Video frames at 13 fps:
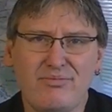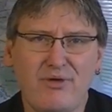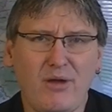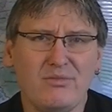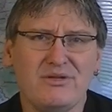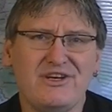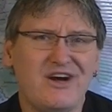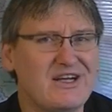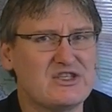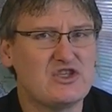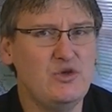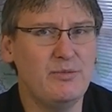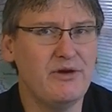probably
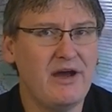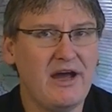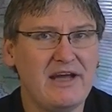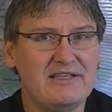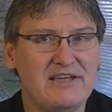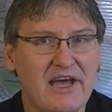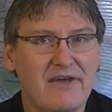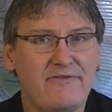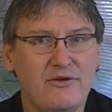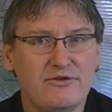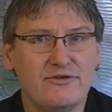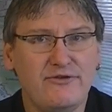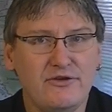not super high tech
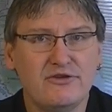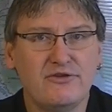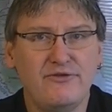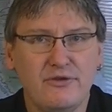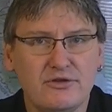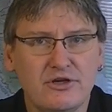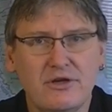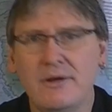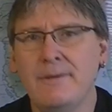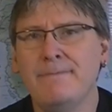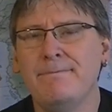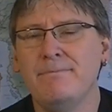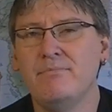future,